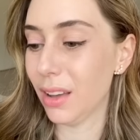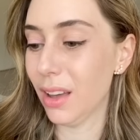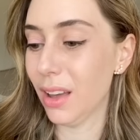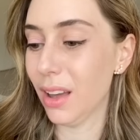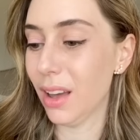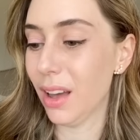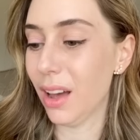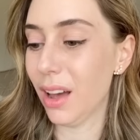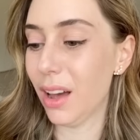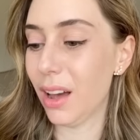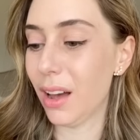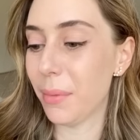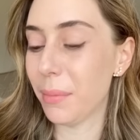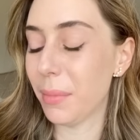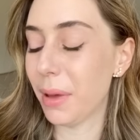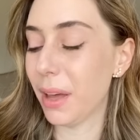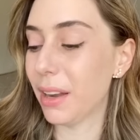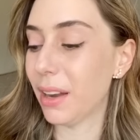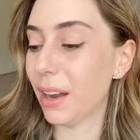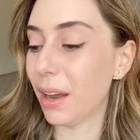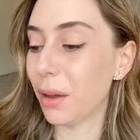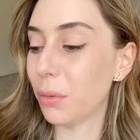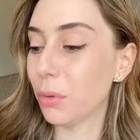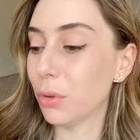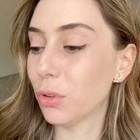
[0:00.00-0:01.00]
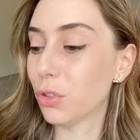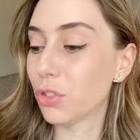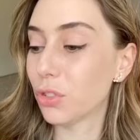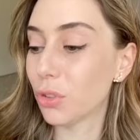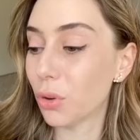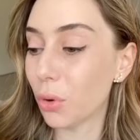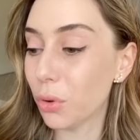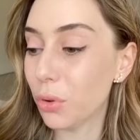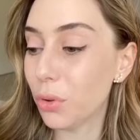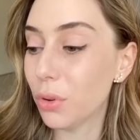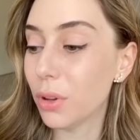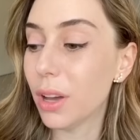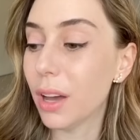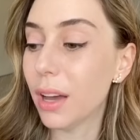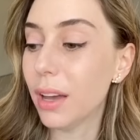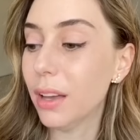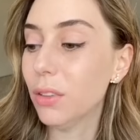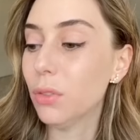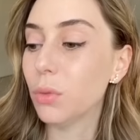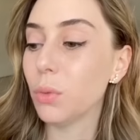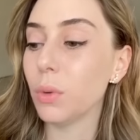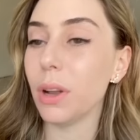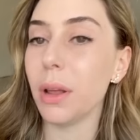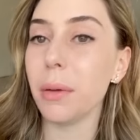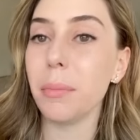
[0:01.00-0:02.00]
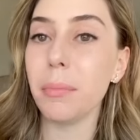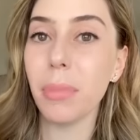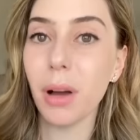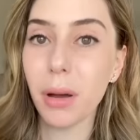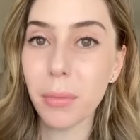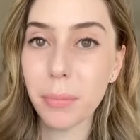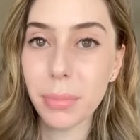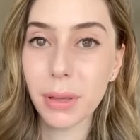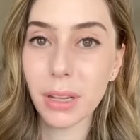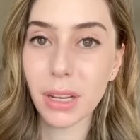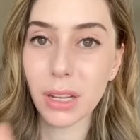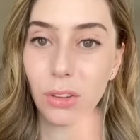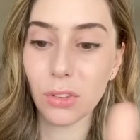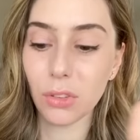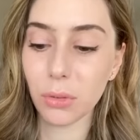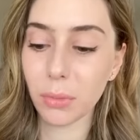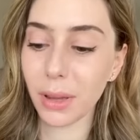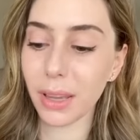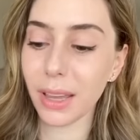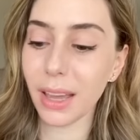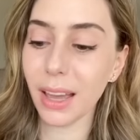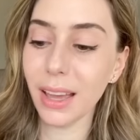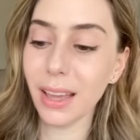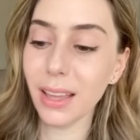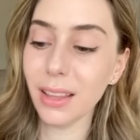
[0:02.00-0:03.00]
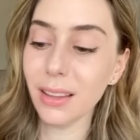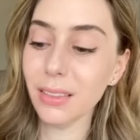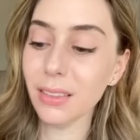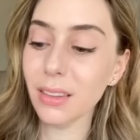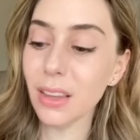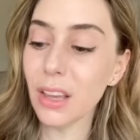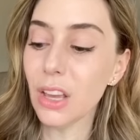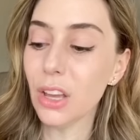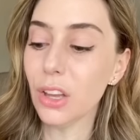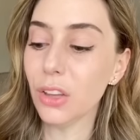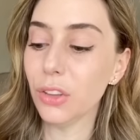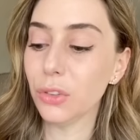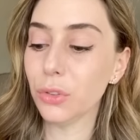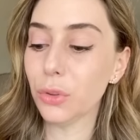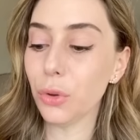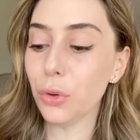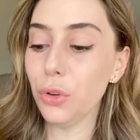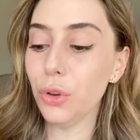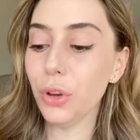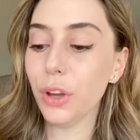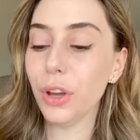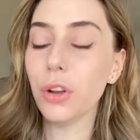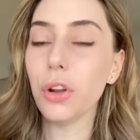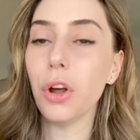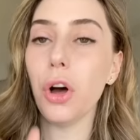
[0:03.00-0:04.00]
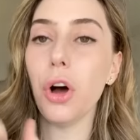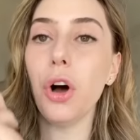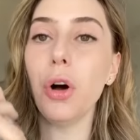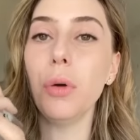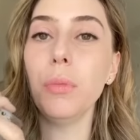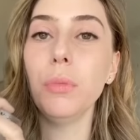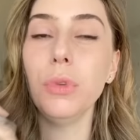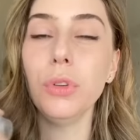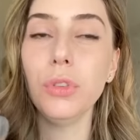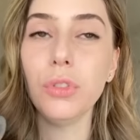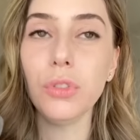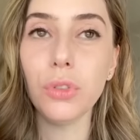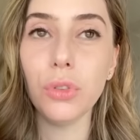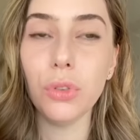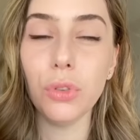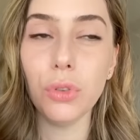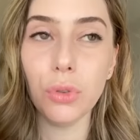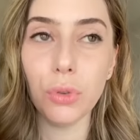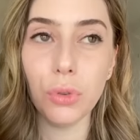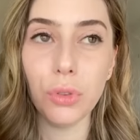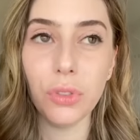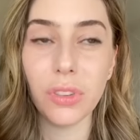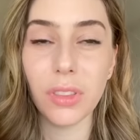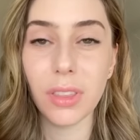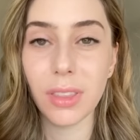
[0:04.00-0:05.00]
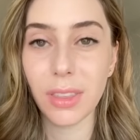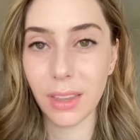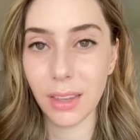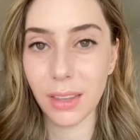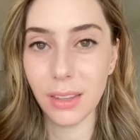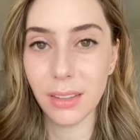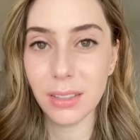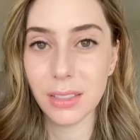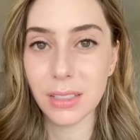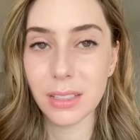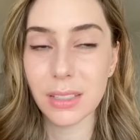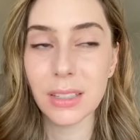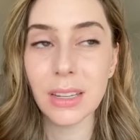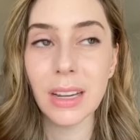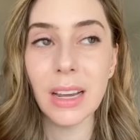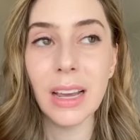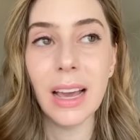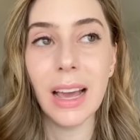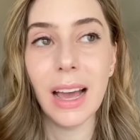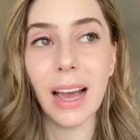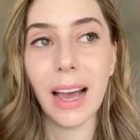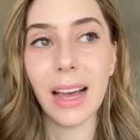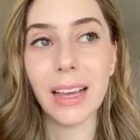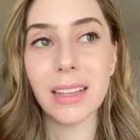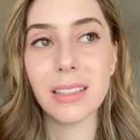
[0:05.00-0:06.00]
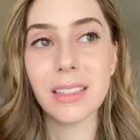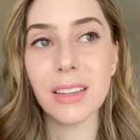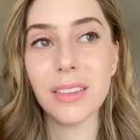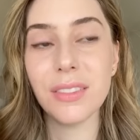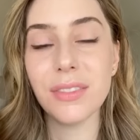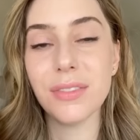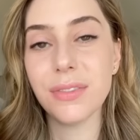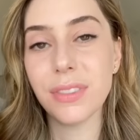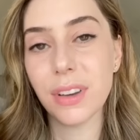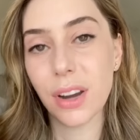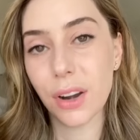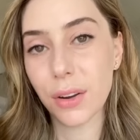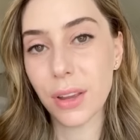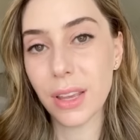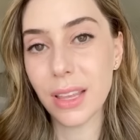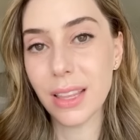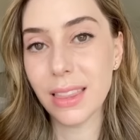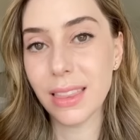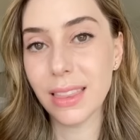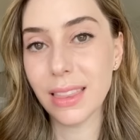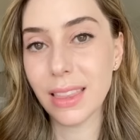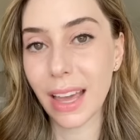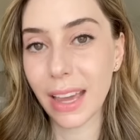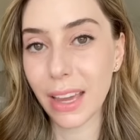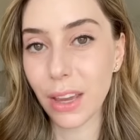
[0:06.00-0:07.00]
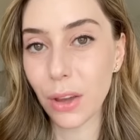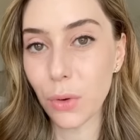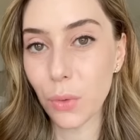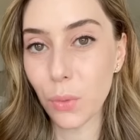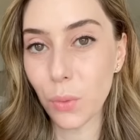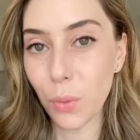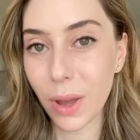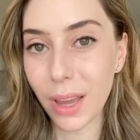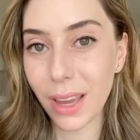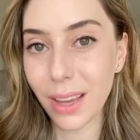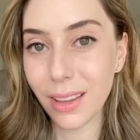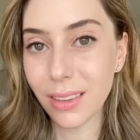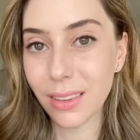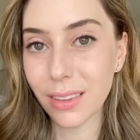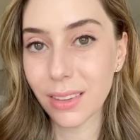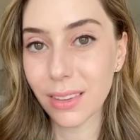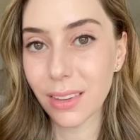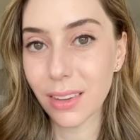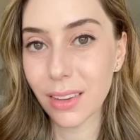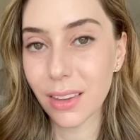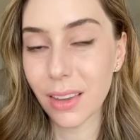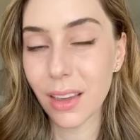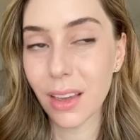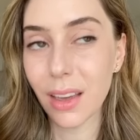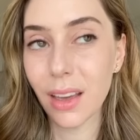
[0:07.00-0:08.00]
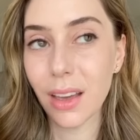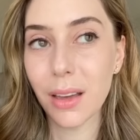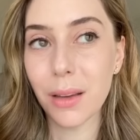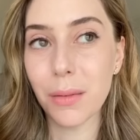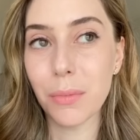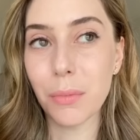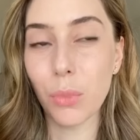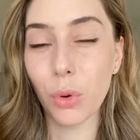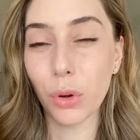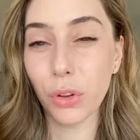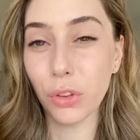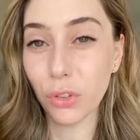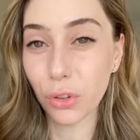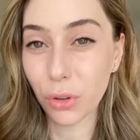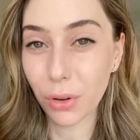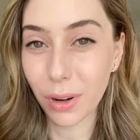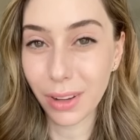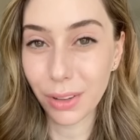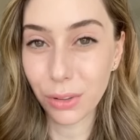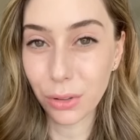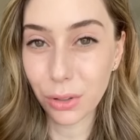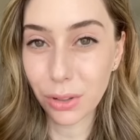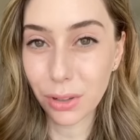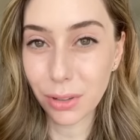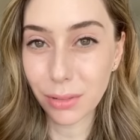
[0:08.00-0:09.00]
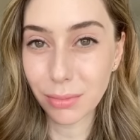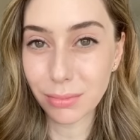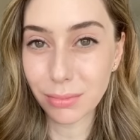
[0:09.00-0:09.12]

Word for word: Um, and I will show you guys when I pump it into my hands. So you can almost use this as a very lightweight moisturizer